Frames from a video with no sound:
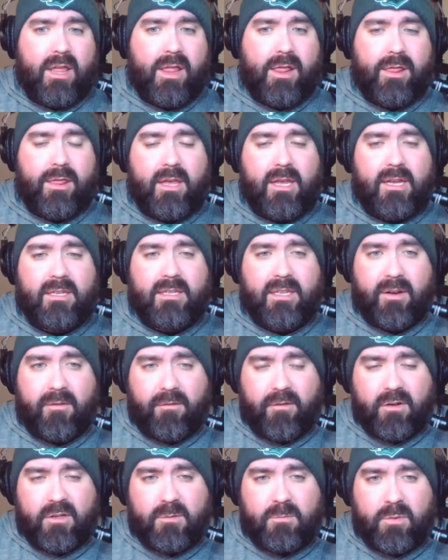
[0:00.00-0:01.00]
the
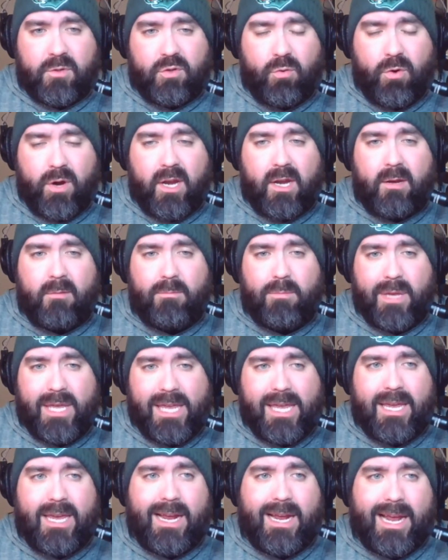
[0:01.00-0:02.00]
difference between
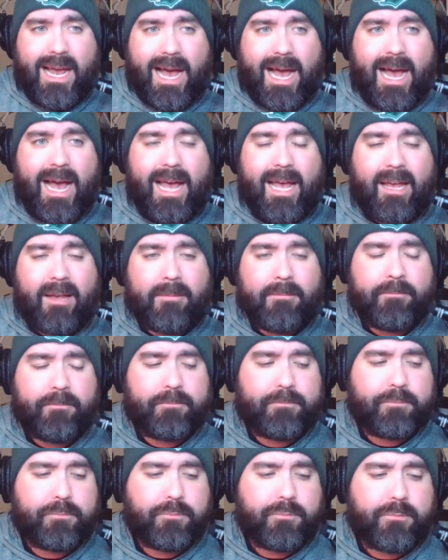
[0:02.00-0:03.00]
being a guy
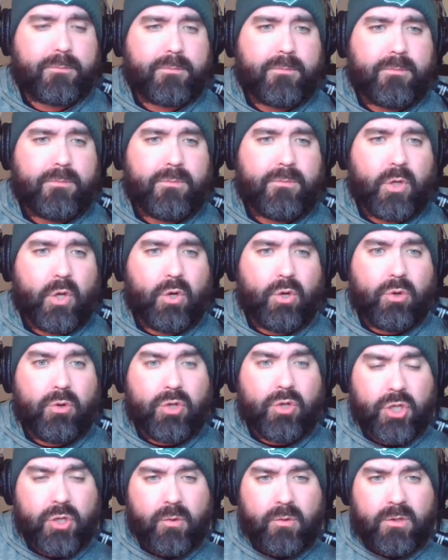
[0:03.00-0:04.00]
who
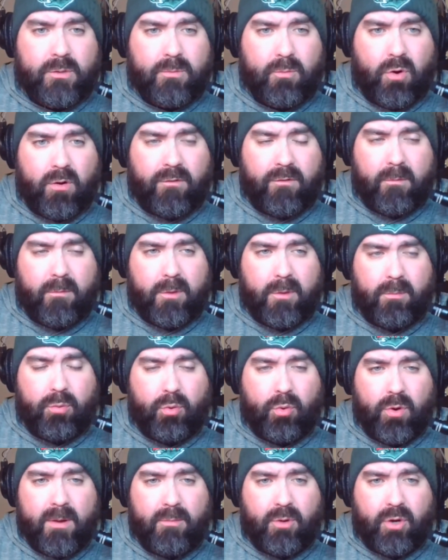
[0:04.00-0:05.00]
shoots more from the
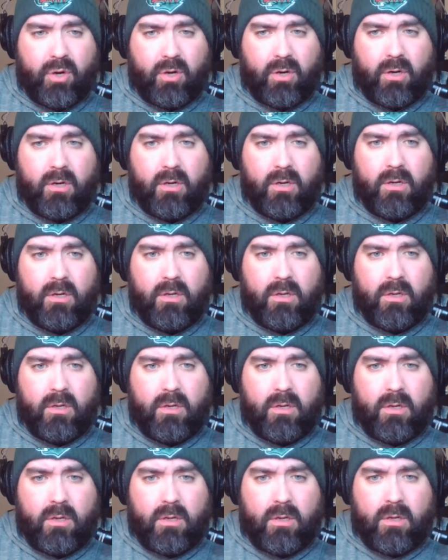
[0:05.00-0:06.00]
perimeter
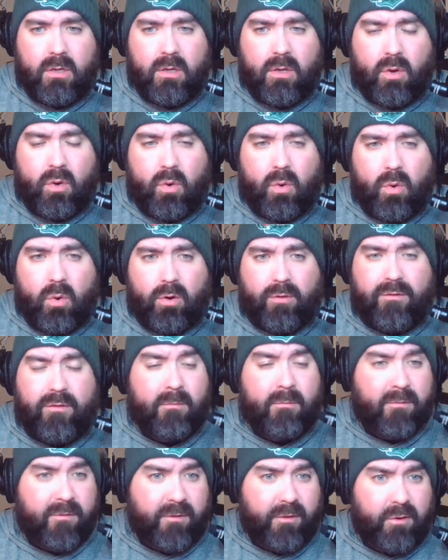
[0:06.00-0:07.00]
or
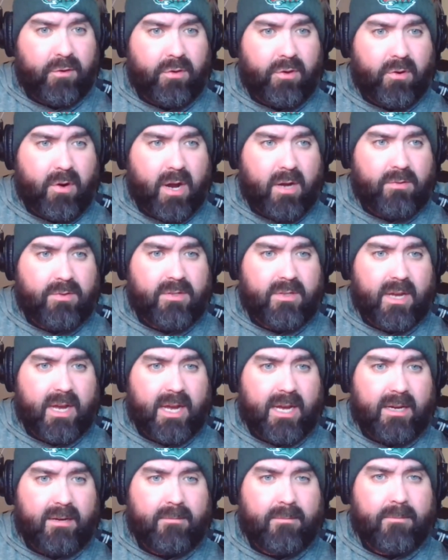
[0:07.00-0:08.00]
from further
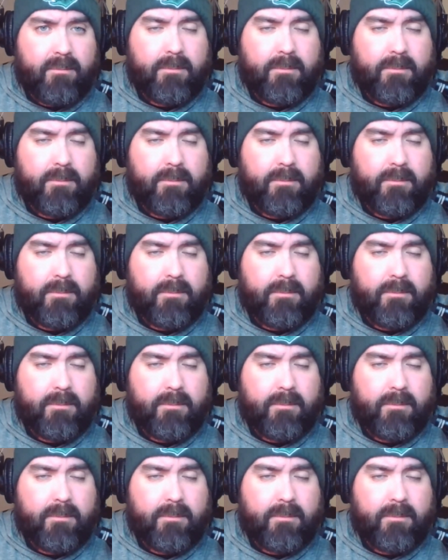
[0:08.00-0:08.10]
outside